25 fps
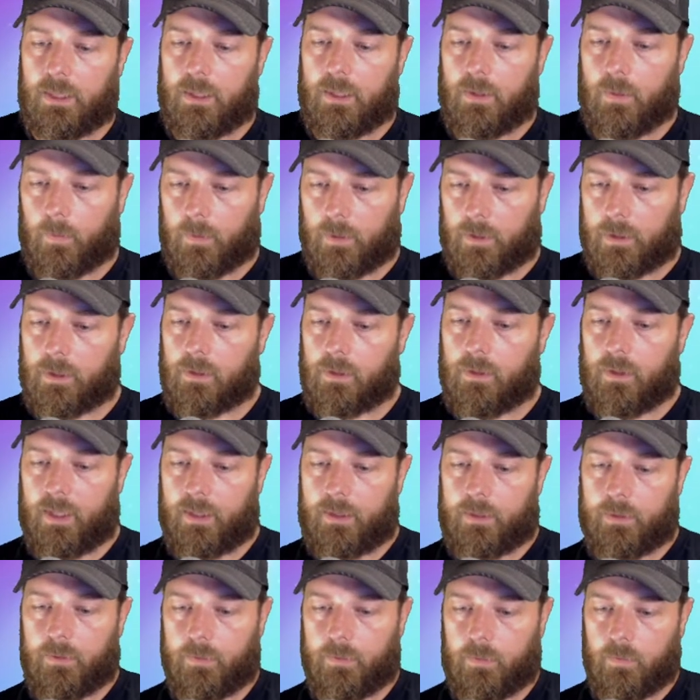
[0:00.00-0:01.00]
We're going to go
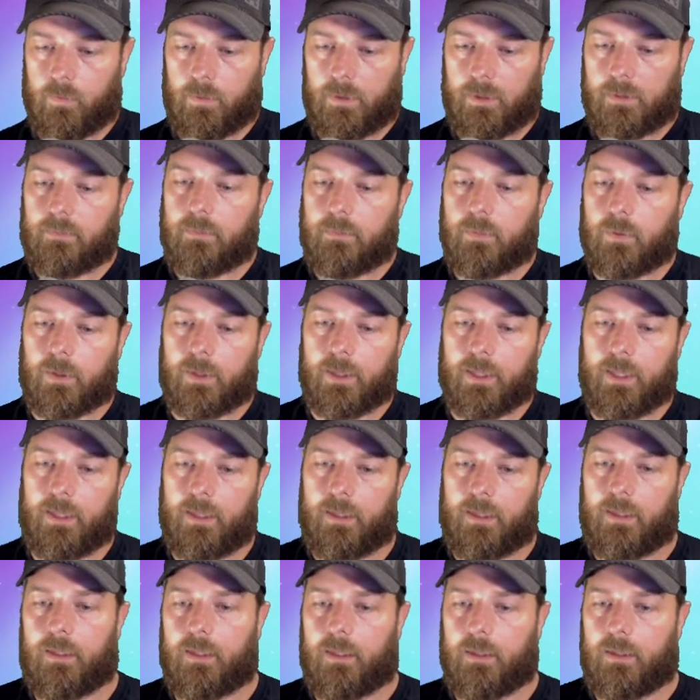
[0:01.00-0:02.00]
ahead and do one more
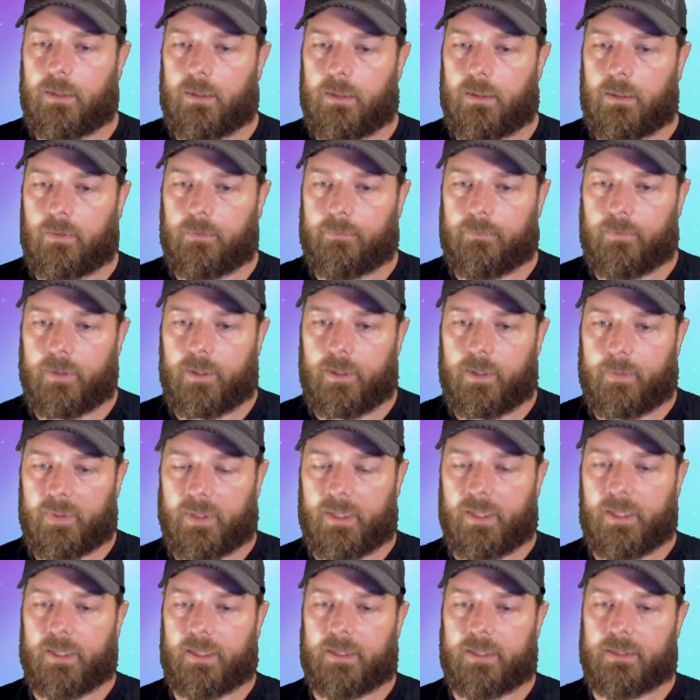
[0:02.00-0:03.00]
here. Hopefully I
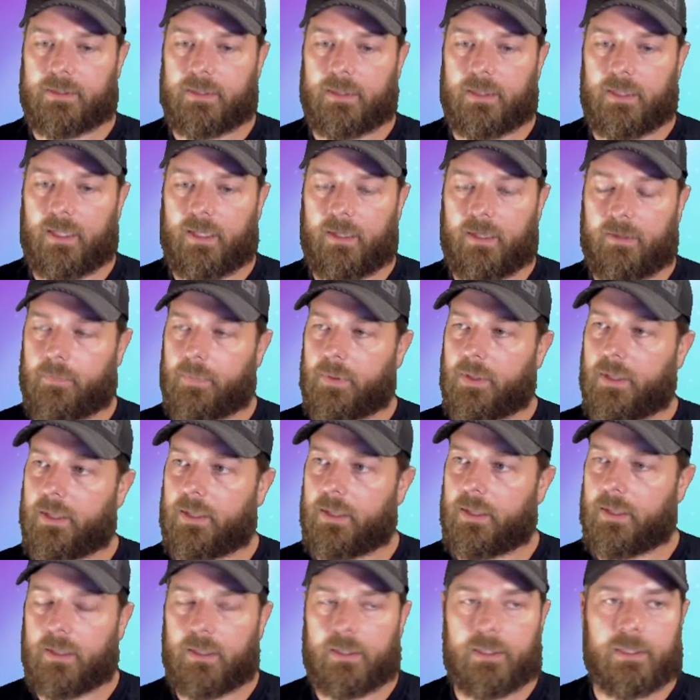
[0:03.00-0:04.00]
play against a live
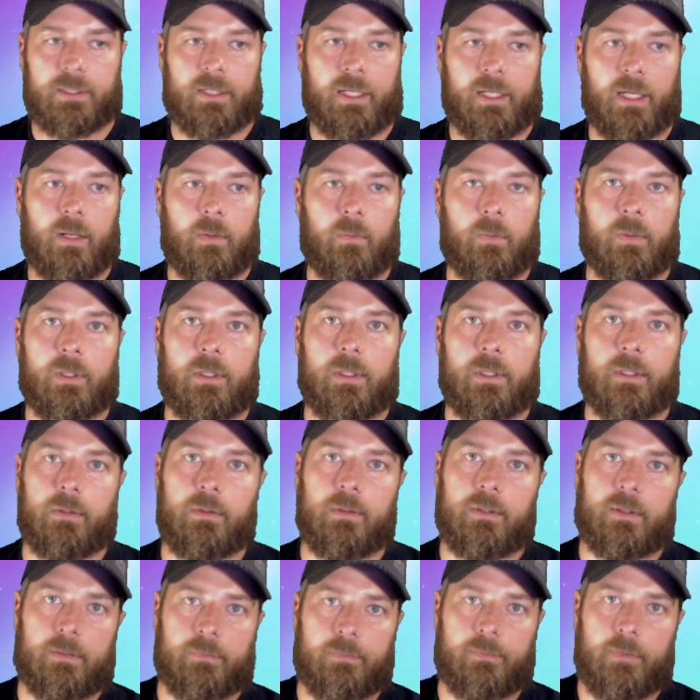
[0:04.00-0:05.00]
player. I just kind of wanted to do
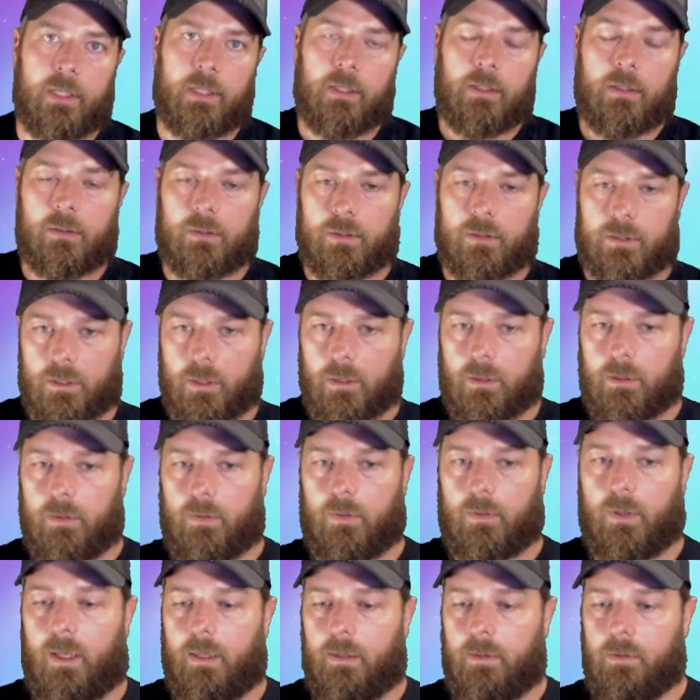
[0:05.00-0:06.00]
this video to show
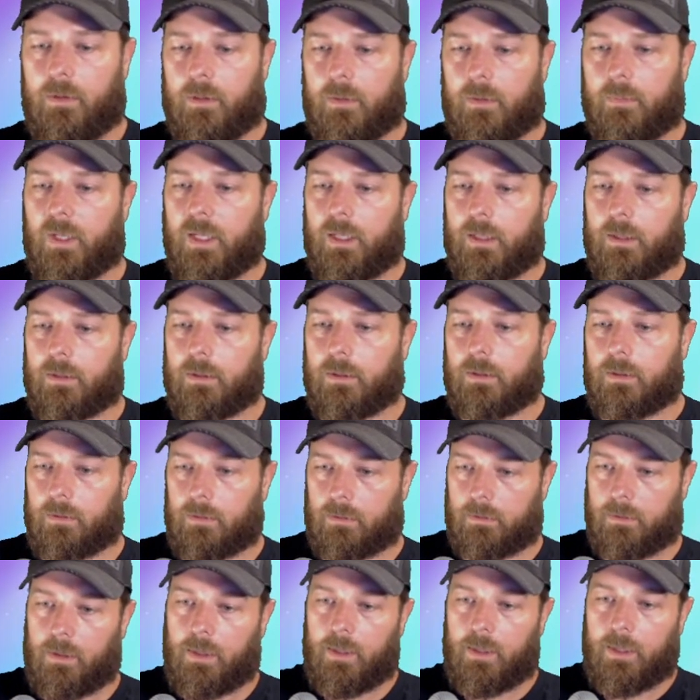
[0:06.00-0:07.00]
you how you can make
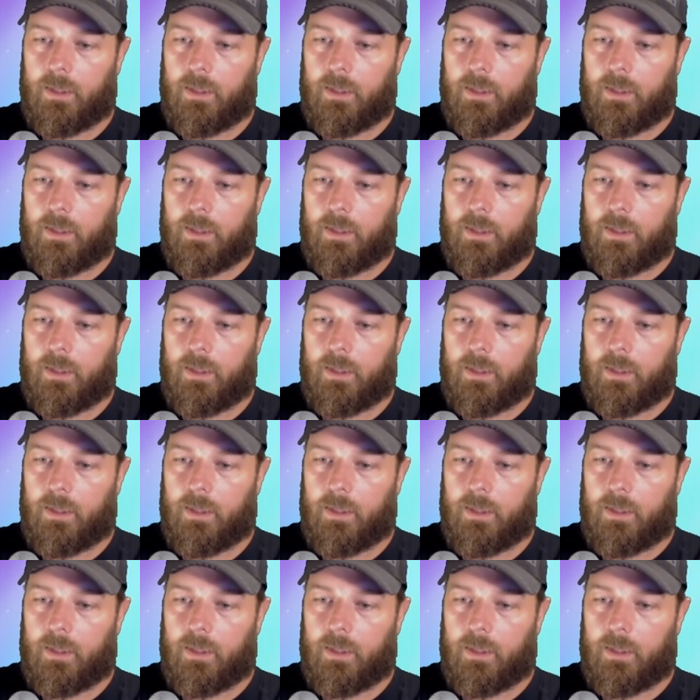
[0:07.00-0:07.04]
gold.